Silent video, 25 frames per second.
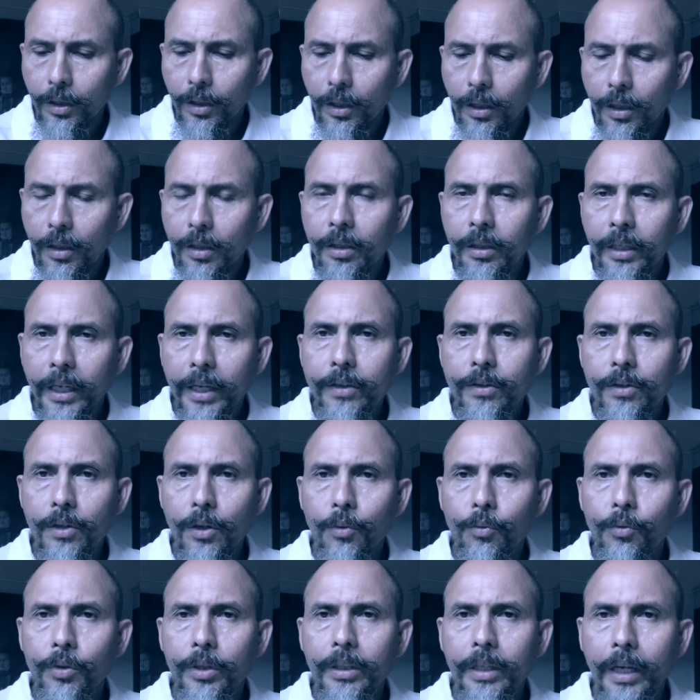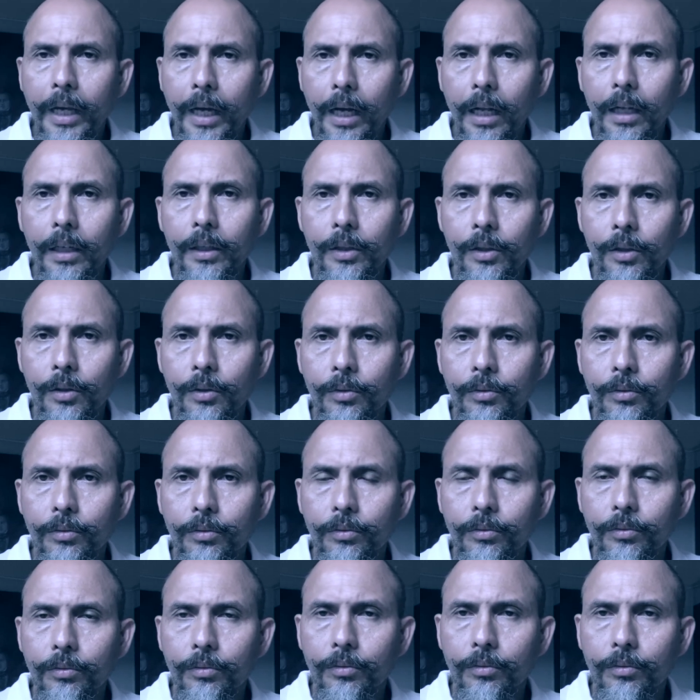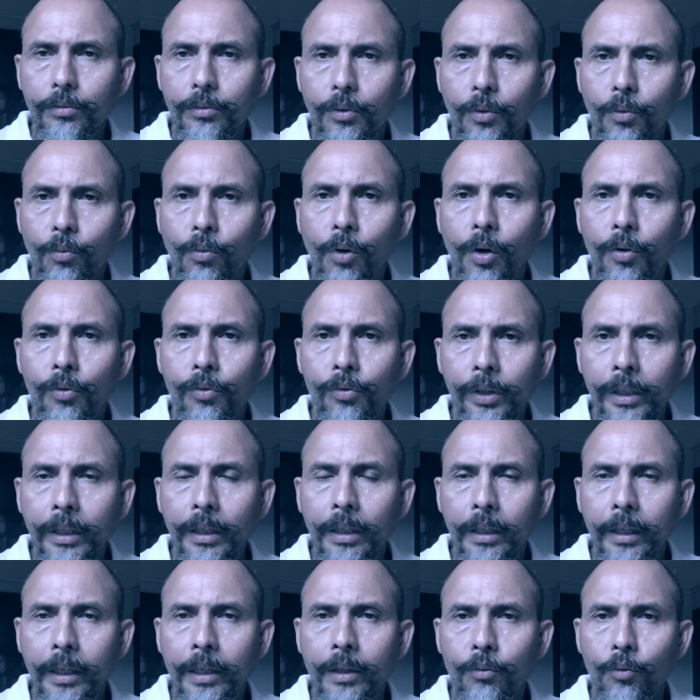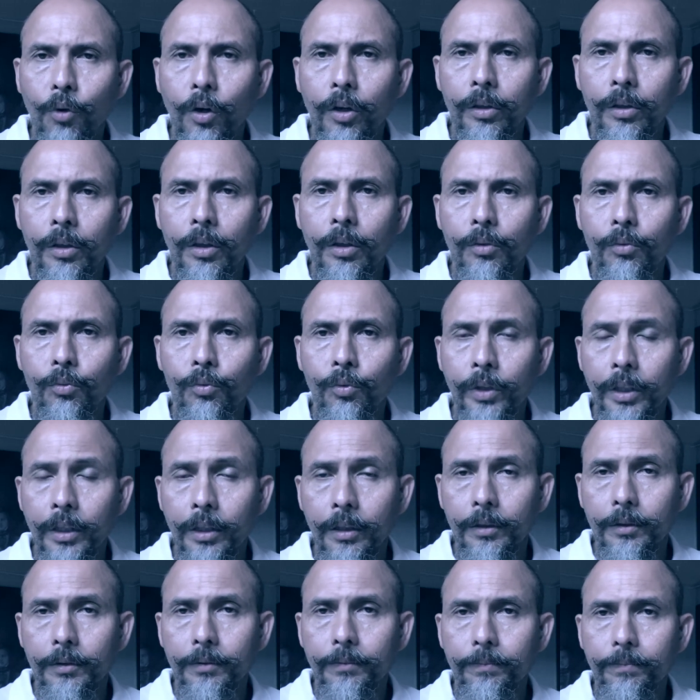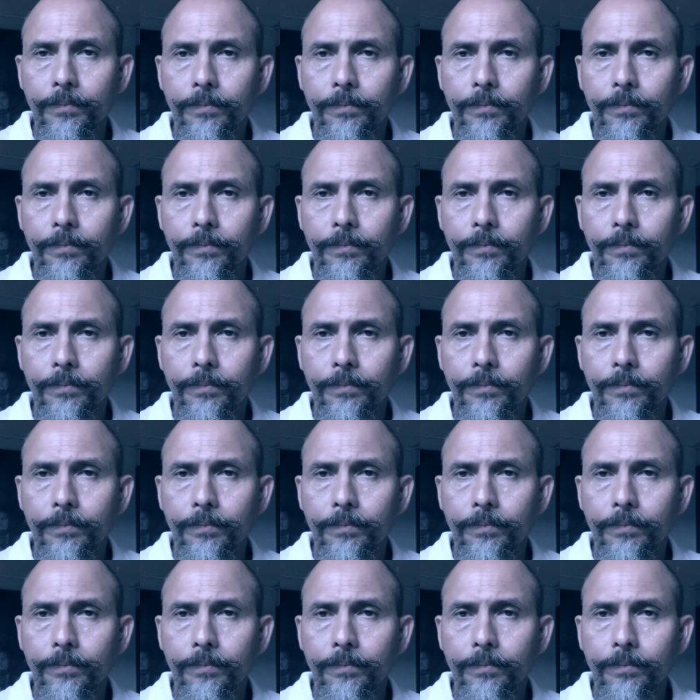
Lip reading: the nature will tell you what real and what not real,